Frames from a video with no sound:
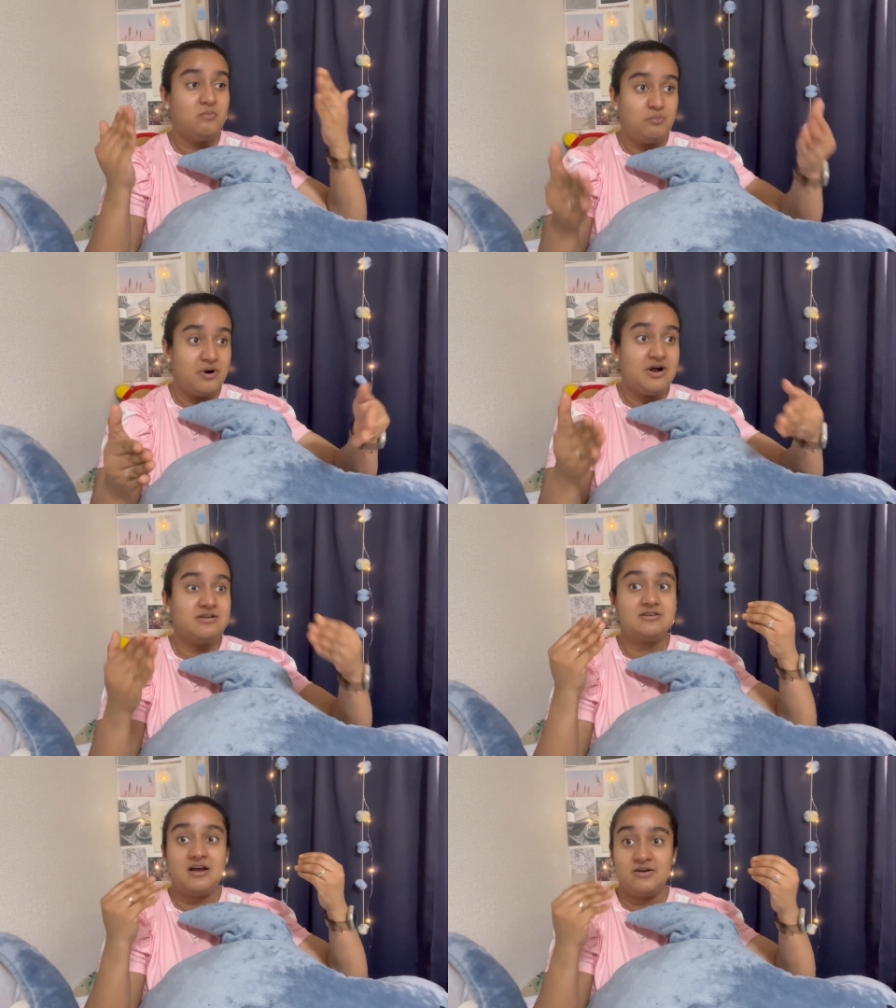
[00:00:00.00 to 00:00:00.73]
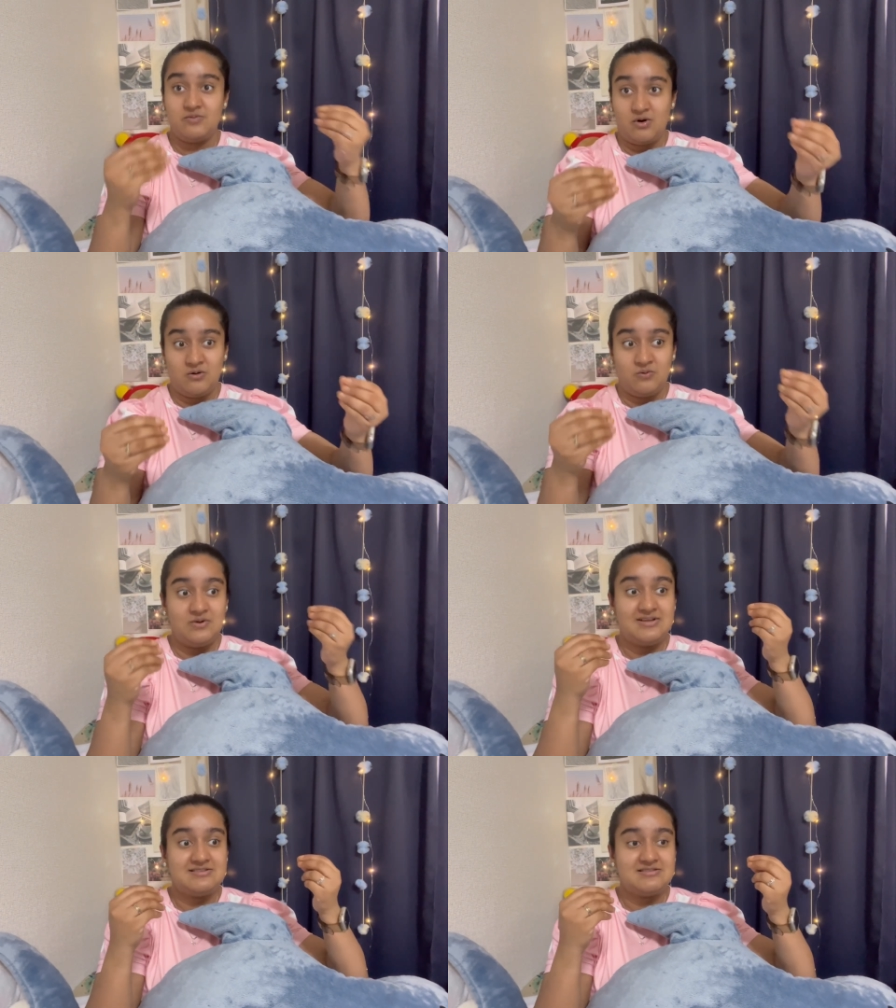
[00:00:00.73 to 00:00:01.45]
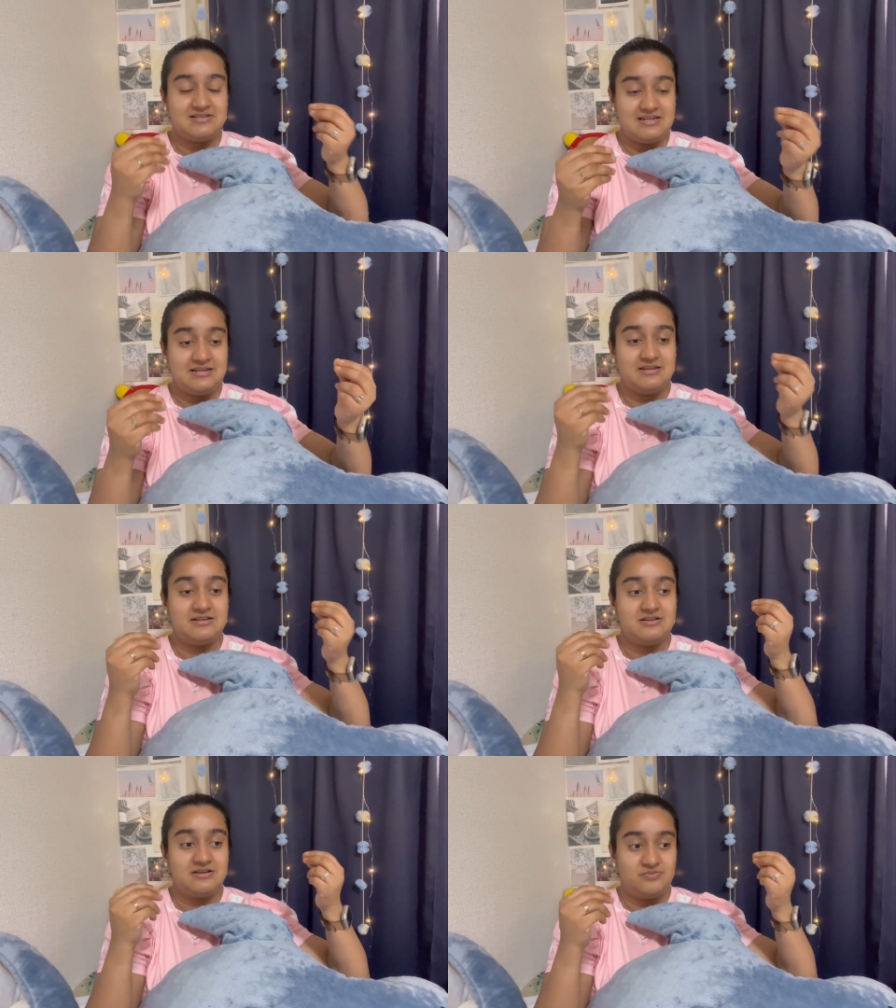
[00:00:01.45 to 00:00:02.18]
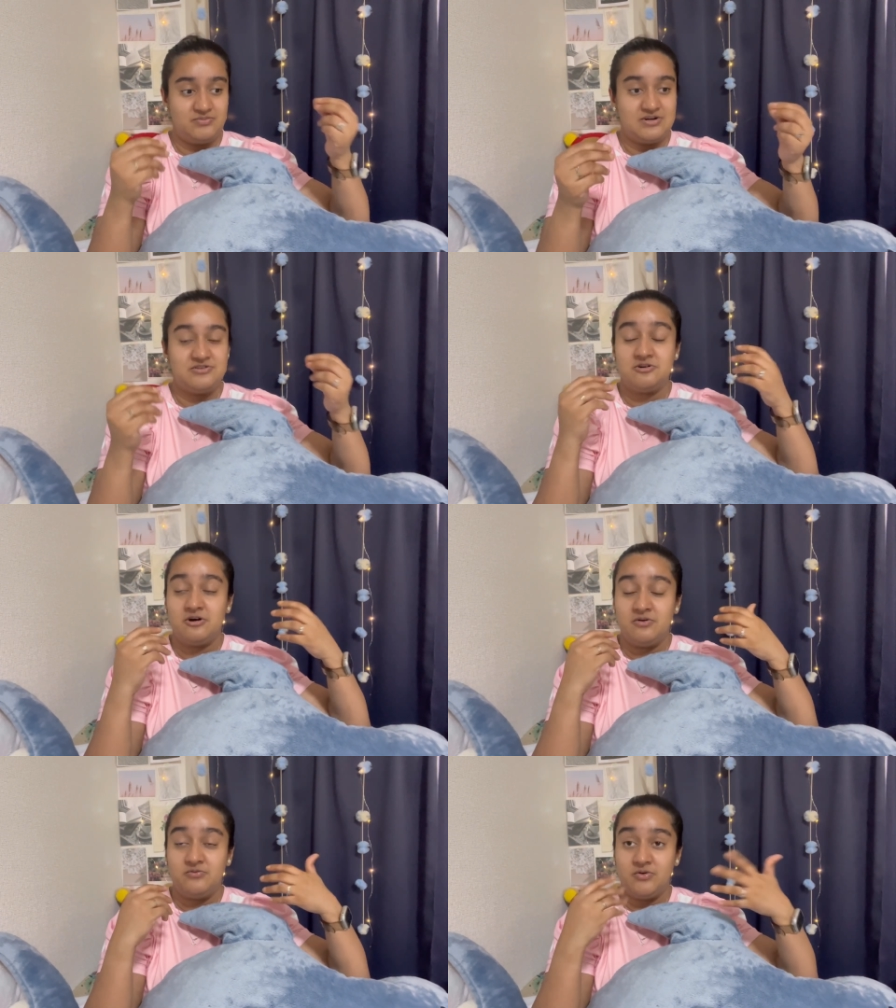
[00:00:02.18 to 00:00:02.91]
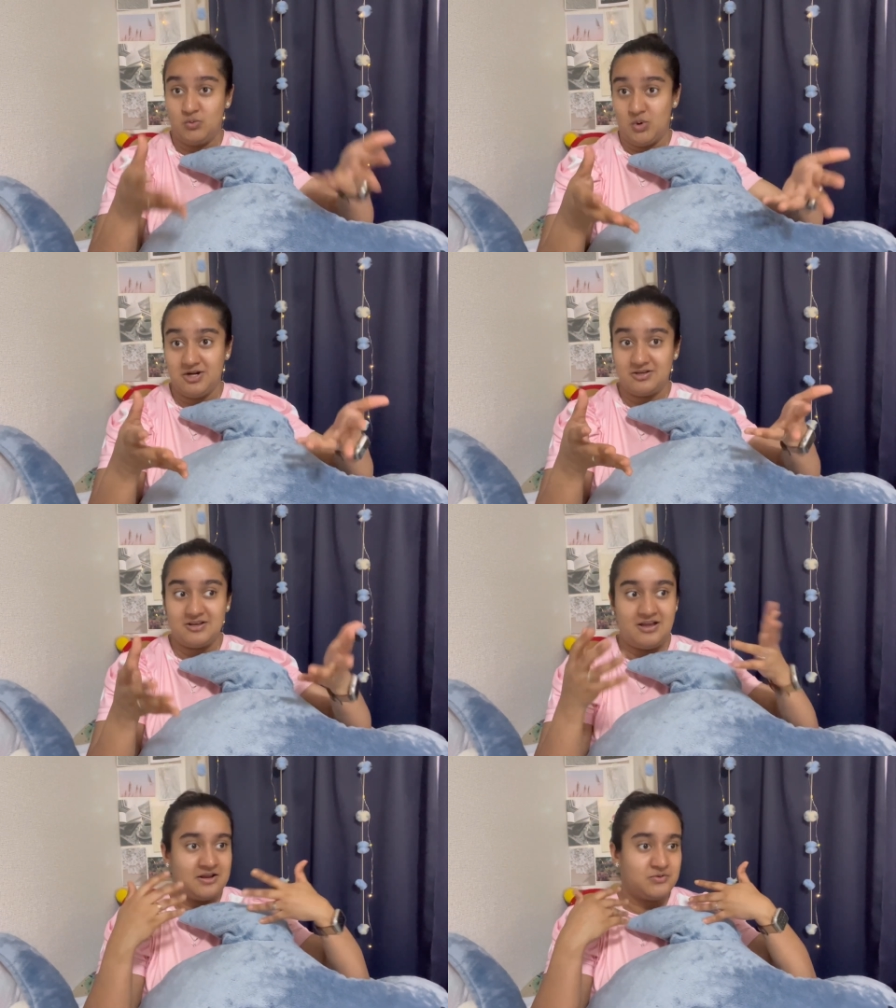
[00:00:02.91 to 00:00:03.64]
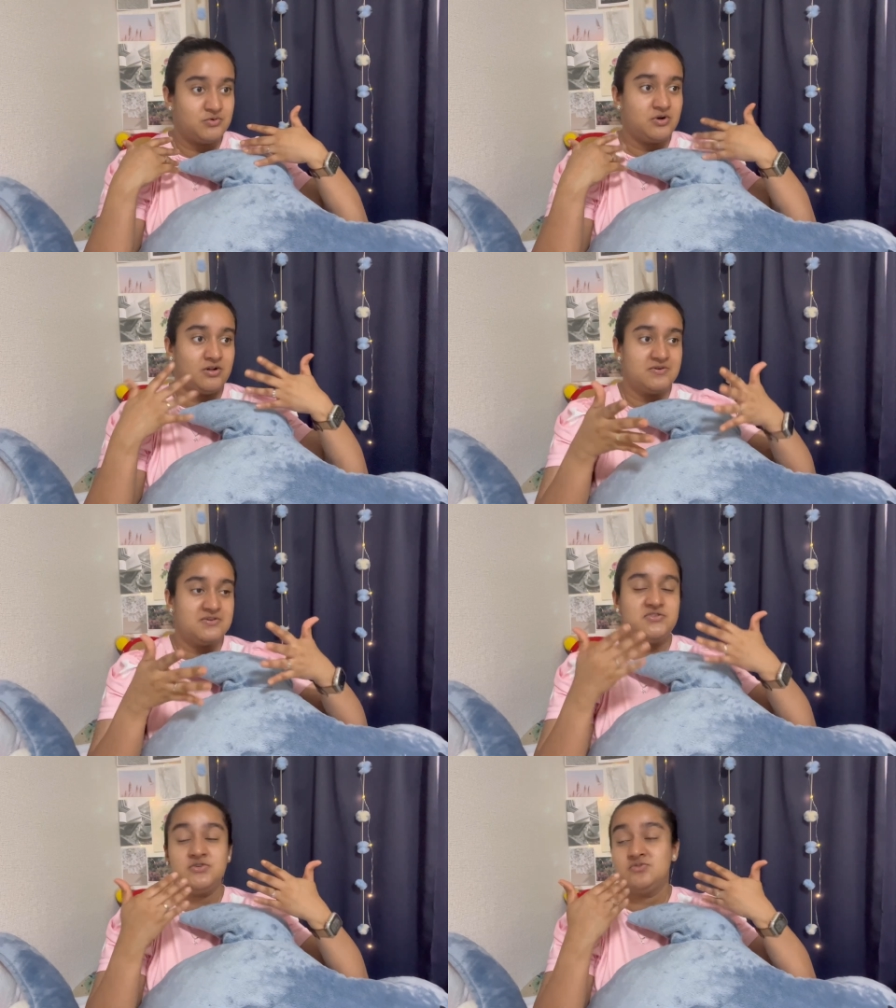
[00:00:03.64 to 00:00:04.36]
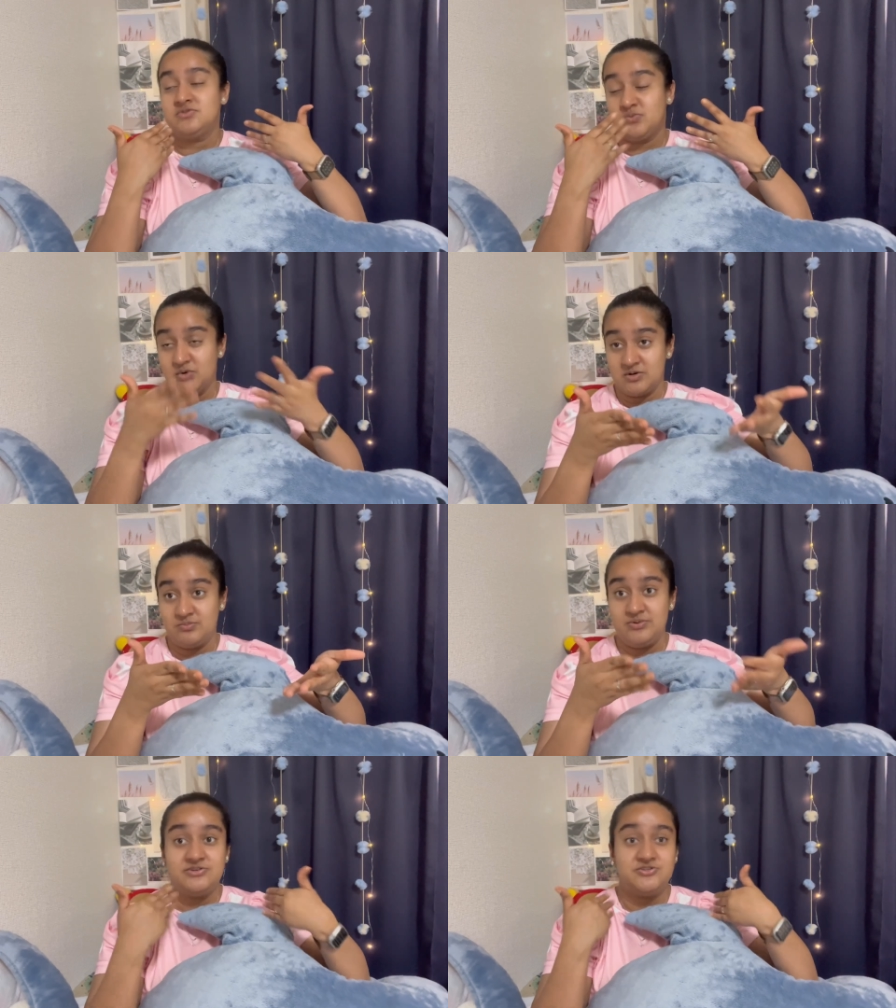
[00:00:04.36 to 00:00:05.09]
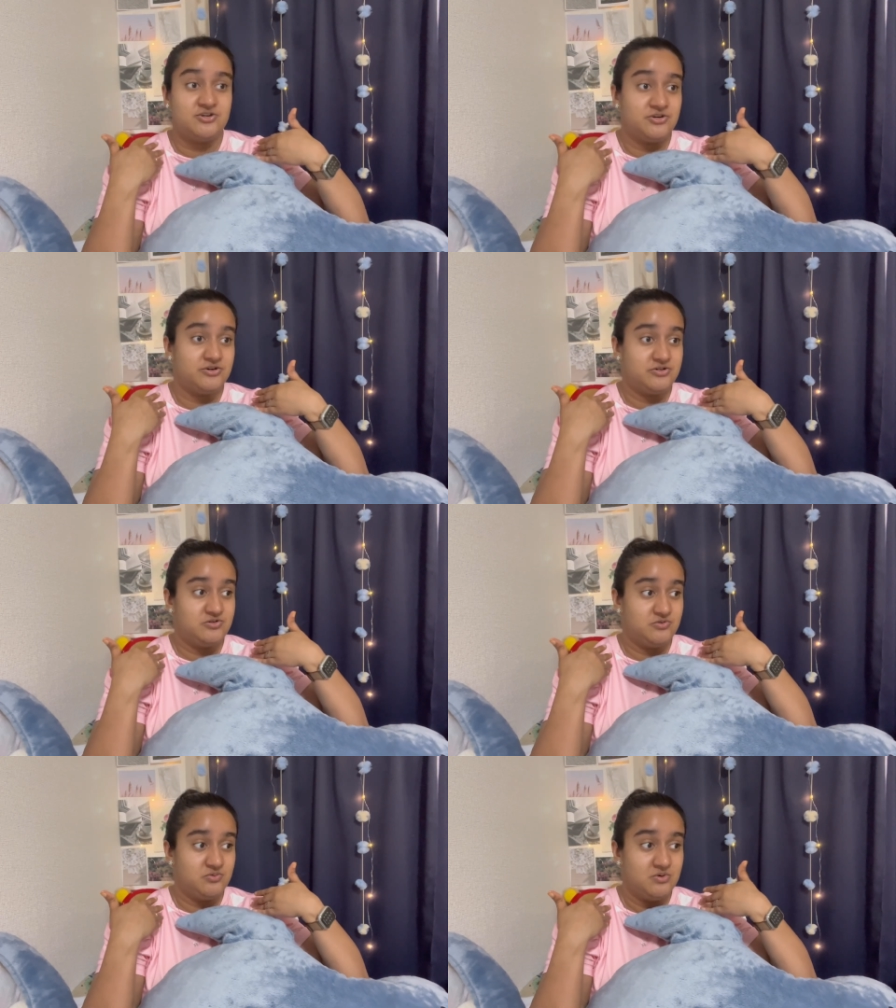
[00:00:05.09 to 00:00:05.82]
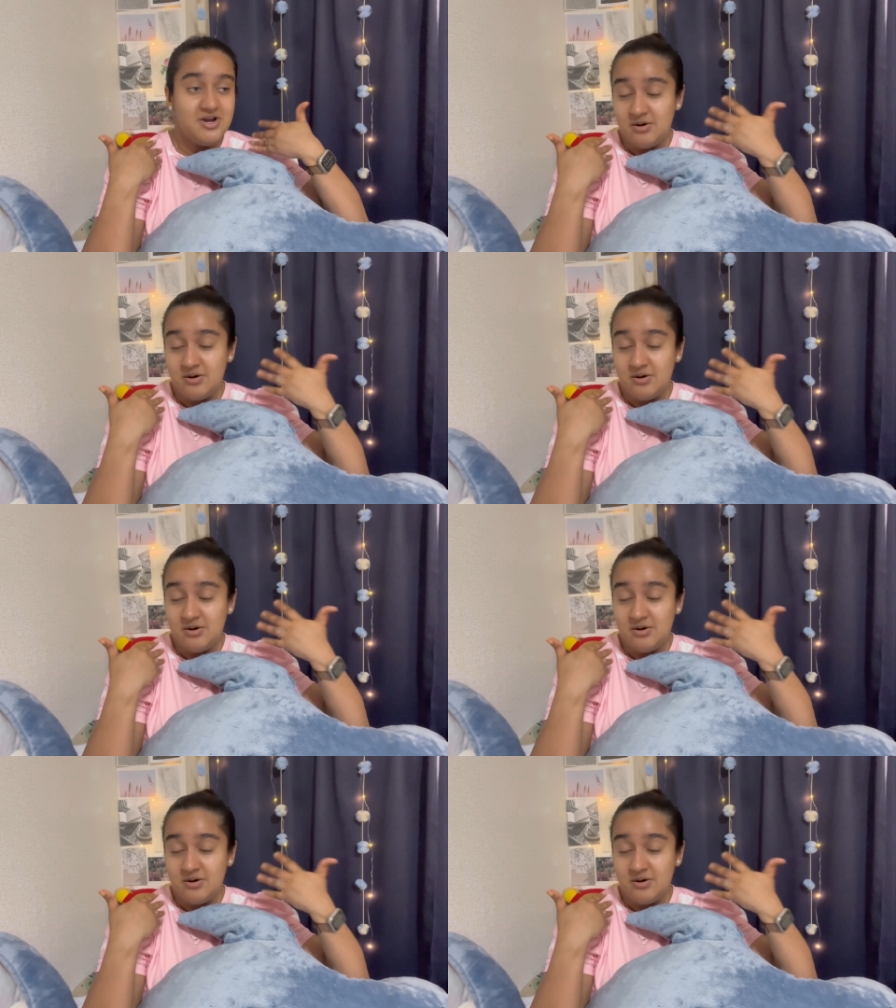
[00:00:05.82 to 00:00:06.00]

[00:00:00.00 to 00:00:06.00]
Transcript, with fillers: but I've always needed a printer for work and I would always use the work printer to